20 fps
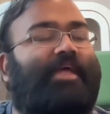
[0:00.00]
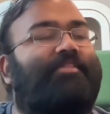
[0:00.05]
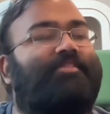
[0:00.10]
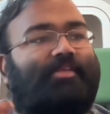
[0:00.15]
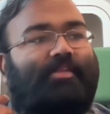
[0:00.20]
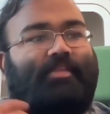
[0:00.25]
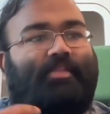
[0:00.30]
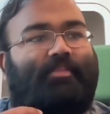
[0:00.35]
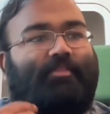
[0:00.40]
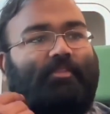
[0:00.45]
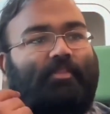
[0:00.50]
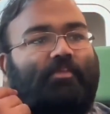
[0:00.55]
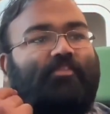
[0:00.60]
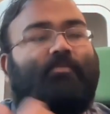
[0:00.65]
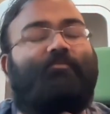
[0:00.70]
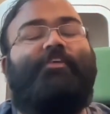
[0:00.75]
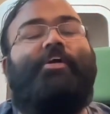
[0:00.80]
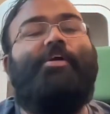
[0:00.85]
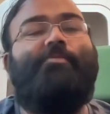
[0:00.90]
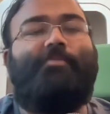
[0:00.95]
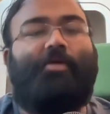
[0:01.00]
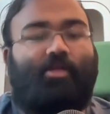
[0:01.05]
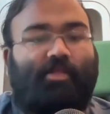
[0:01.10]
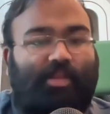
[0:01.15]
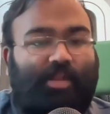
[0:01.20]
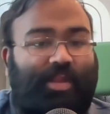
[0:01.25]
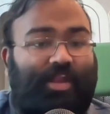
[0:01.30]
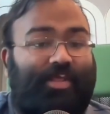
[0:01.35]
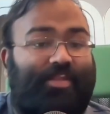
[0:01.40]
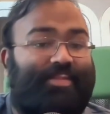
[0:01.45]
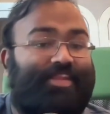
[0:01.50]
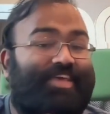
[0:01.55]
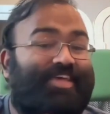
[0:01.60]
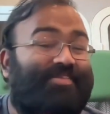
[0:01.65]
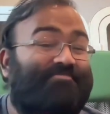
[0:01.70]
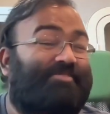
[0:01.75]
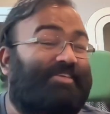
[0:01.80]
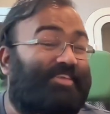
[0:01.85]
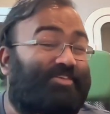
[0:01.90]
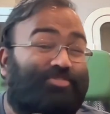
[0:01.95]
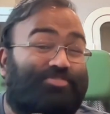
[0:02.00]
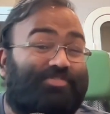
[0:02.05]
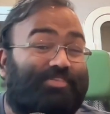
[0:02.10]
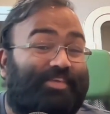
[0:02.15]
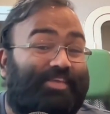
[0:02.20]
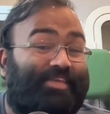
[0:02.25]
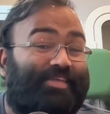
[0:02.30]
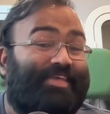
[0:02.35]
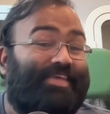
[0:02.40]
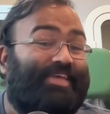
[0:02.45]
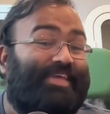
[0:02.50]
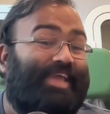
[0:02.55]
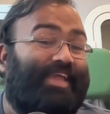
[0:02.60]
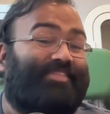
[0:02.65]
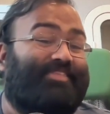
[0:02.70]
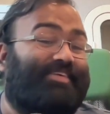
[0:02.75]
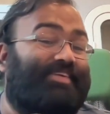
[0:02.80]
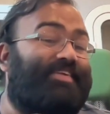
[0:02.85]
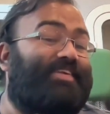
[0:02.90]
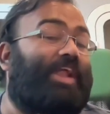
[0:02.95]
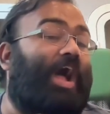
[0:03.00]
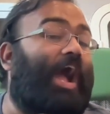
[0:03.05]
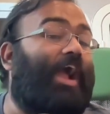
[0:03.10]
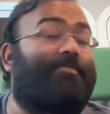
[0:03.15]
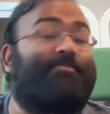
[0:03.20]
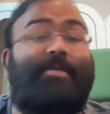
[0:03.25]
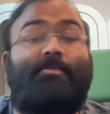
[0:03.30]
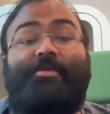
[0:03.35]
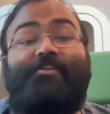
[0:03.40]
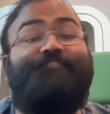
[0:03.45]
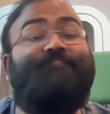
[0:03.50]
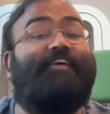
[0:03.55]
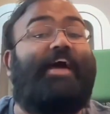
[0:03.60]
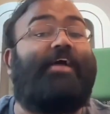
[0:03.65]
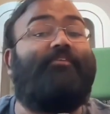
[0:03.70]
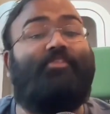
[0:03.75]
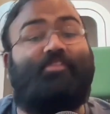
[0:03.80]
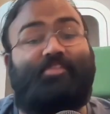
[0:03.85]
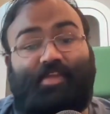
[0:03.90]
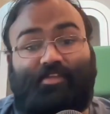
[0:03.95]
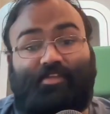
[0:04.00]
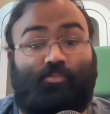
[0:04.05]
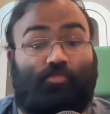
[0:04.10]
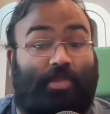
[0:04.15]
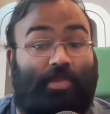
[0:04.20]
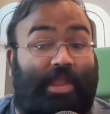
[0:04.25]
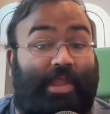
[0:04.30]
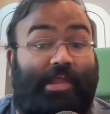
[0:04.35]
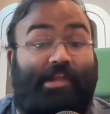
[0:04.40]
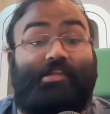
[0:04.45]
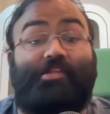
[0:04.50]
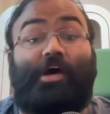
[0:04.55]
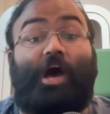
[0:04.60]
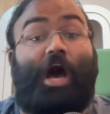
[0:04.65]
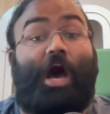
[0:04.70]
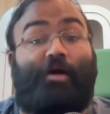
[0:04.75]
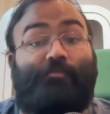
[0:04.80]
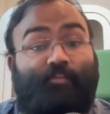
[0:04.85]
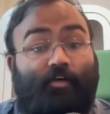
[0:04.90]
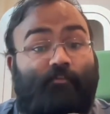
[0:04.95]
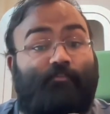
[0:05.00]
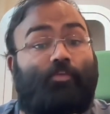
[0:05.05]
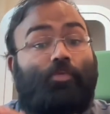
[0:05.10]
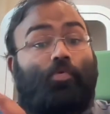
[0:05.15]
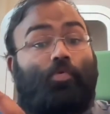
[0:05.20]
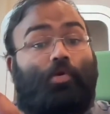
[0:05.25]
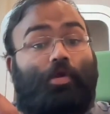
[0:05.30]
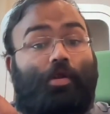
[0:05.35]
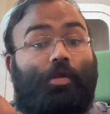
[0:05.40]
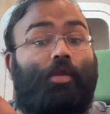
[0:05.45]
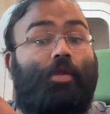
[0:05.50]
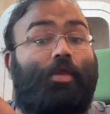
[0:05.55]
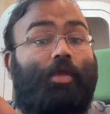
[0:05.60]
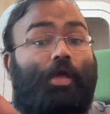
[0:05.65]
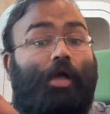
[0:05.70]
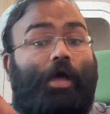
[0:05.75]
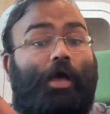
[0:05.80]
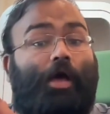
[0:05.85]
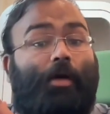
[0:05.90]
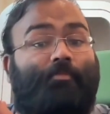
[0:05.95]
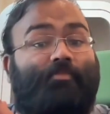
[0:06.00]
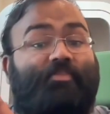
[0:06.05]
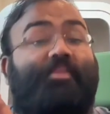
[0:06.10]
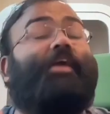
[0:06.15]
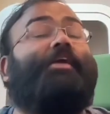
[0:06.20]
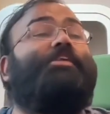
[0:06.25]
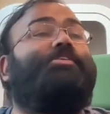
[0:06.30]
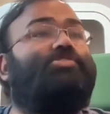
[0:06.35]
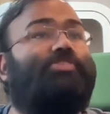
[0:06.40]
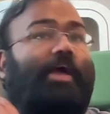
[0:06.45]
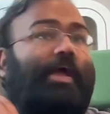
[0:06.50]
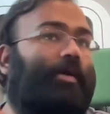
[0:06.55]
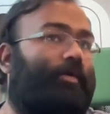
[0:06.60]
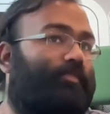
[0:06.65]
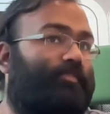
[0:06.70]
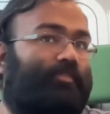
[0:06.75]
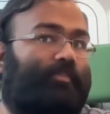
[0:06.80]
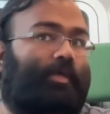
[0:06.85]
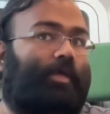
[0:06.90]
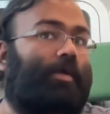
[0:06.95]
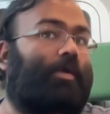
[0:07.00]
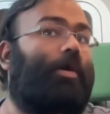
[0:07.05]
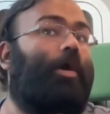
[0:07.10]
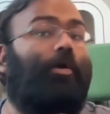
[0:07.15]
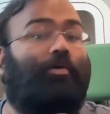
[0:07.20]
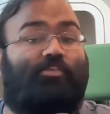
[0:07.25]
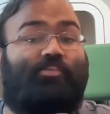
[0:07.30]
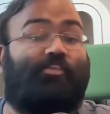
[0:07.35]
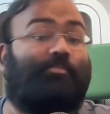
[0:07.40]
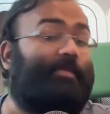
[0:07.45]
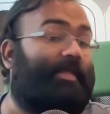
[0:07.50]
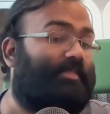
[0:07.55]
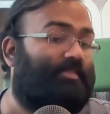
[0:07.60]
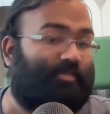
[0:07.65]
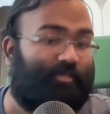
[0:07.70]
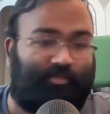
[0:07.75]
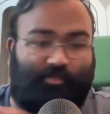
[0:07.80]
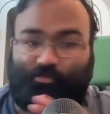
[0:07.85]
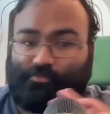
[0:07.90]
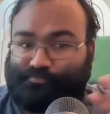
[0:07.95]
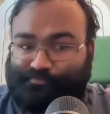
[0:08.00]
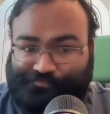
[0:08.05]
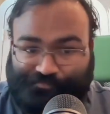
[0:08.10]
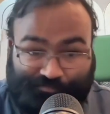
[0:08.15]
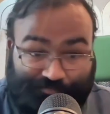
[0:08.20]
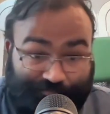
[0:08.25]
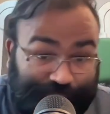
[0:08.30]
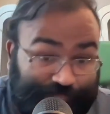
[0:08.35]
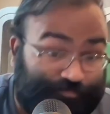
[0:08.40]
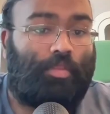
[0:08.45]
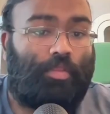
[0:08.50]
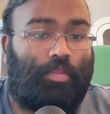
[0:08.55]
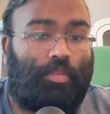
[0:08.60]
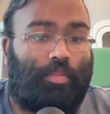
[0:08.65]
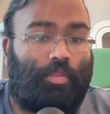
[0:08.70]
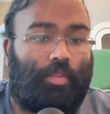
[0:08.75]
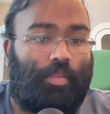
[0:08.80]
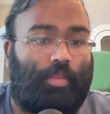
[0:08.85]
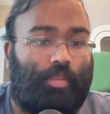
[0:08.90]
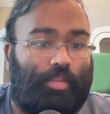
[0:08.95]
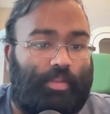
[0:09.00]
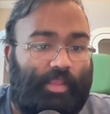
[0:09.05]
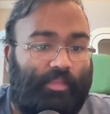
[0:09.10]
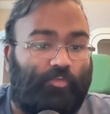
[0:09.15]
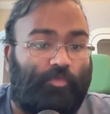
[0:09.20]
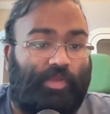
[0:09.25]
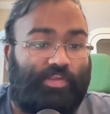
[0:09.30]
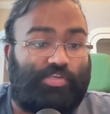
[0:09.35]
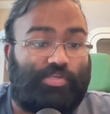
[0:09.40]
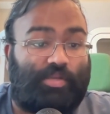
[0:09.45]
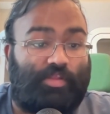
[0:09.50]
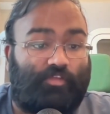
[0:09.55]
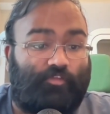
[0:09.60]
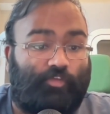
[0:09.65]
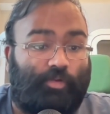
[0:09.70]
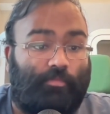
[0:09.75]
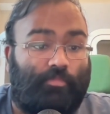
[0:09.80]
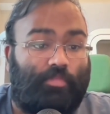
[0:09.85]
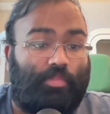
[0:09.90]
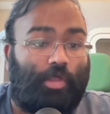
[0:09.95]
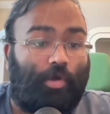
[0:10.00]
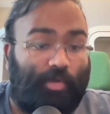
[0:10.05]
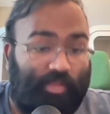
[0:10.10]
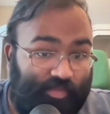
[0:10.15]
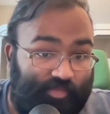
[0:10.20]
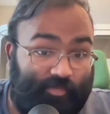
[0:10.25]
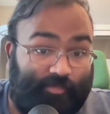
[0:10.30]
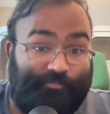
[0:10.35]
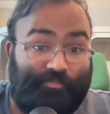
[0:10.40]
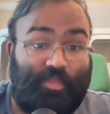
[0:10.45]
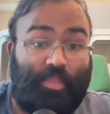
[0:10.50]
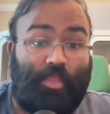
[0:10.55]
and there's some variability in it, but usually it's going to knock maybe $5 or $6 grand off of your second child's college expenses. Next question is from Lois.